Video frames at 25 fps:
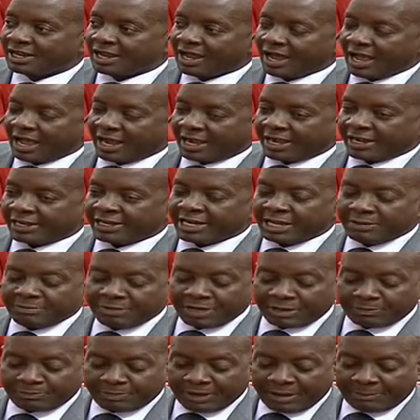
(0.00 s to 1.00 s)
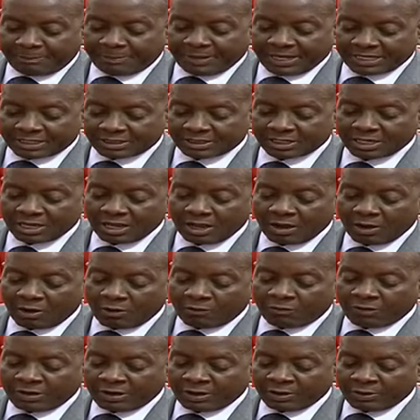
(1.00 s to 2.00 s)
academic purpose
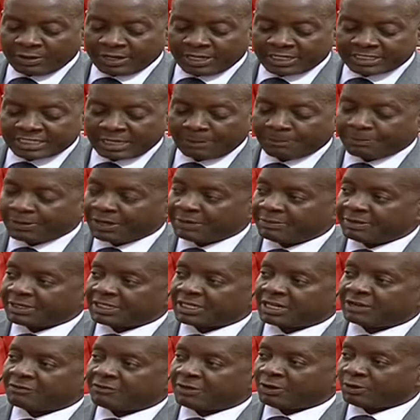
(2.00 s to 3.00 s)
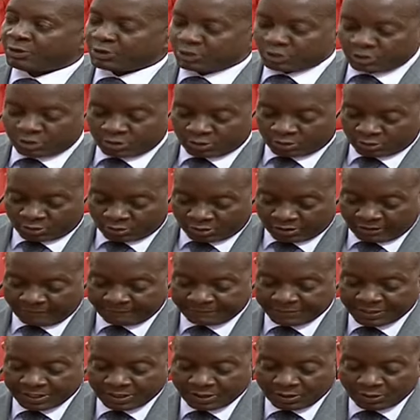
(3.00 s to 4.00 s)
of a supplementary evaluation role.
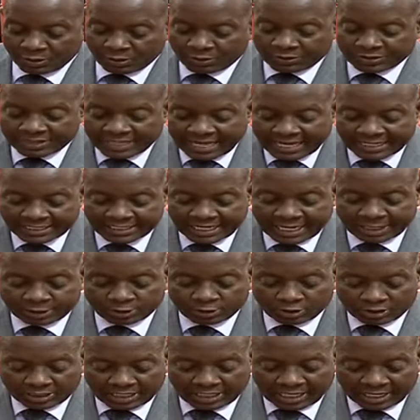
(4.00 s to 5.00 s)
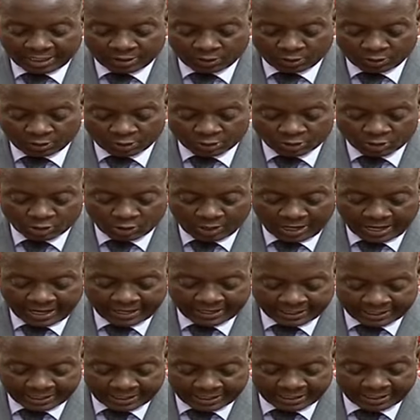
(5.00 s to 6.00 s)
On that, I totally also
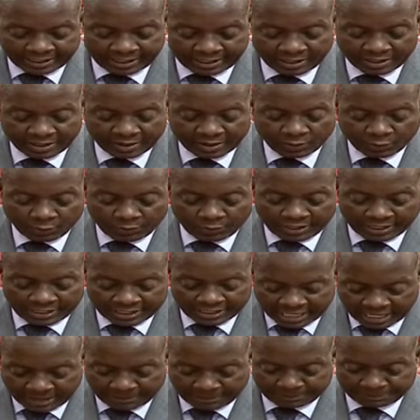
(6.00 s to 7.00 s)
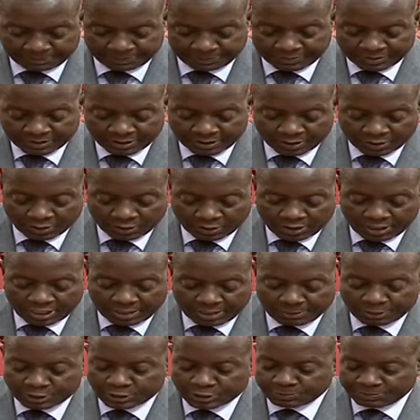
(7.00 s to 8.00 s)
agree with them.
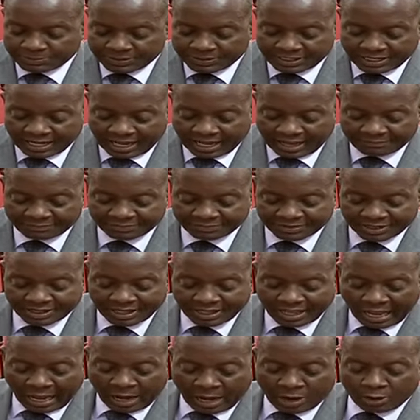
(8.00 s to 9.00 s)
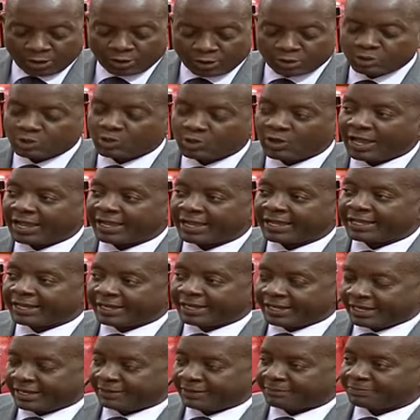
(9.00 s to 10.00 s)
Honorable Speaker, I also
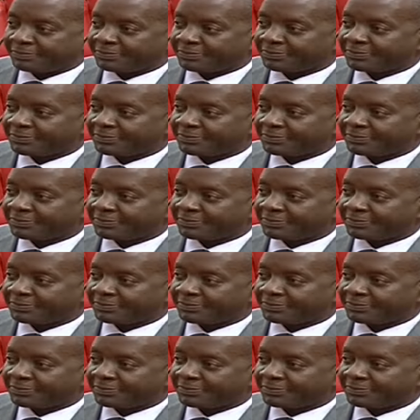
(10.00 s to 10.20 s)
agree